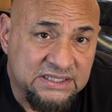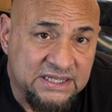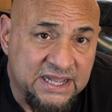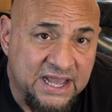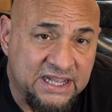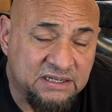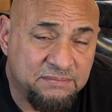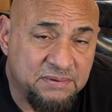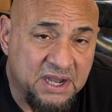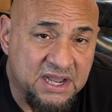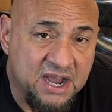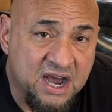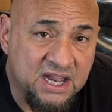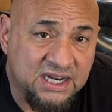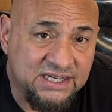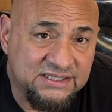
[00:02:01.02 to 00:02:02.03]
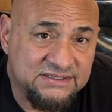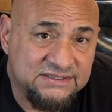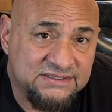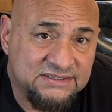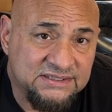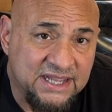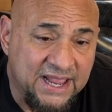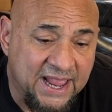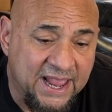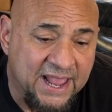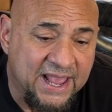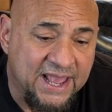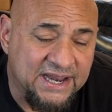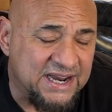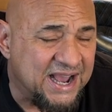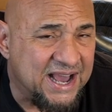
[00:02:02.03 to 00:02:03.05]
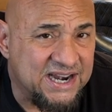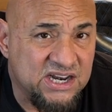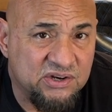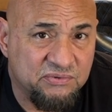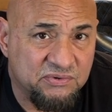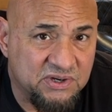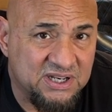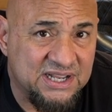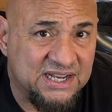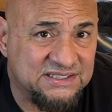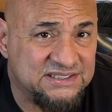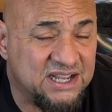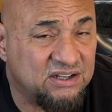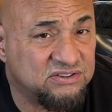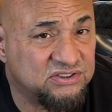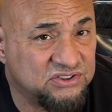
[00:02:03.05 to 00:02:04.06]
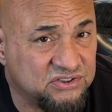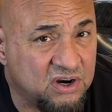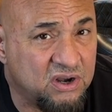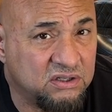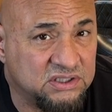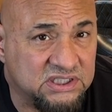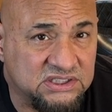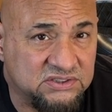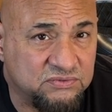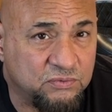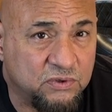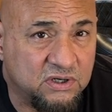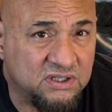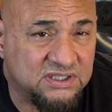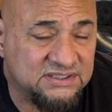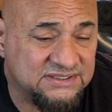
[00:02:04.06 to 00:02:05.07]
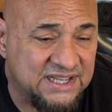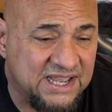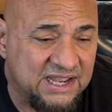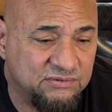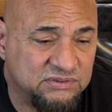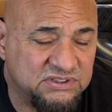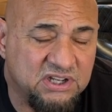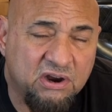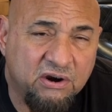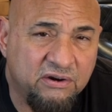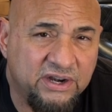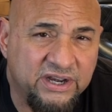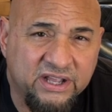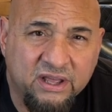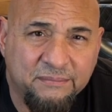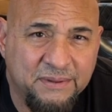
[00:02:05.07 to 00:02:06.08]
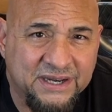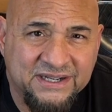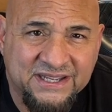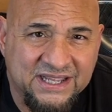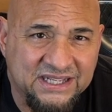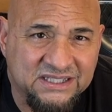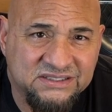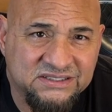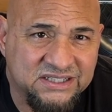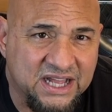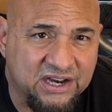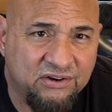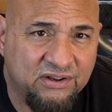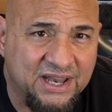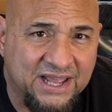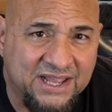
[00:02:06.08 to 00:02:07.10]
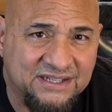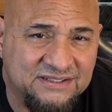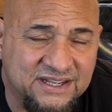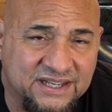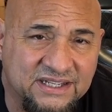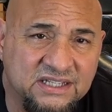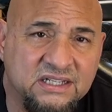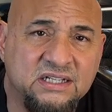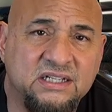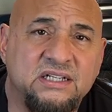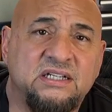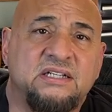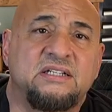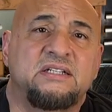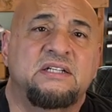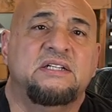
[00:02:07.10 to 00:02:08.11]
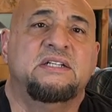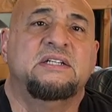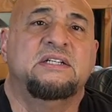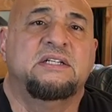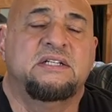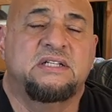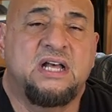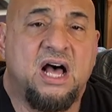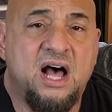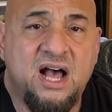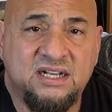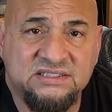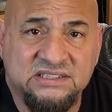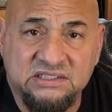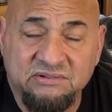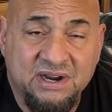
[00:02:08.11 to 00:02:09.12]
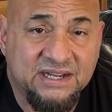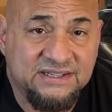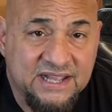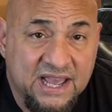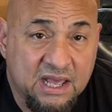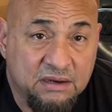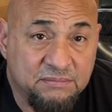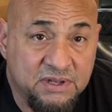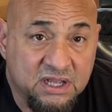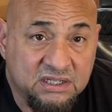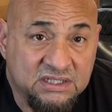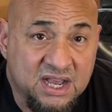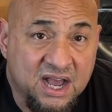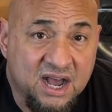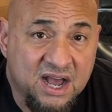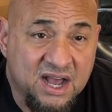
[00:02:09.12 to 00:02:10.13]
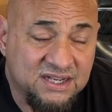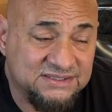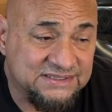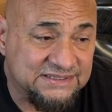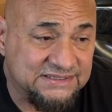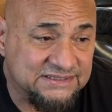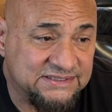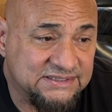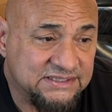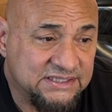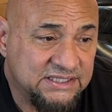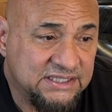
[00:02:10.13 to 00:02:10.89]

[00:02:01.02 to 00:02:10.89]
antibiotics, and I didn't realize how strong these were because I was already on medication. I don't like taking oxy, right? They had me on oxys,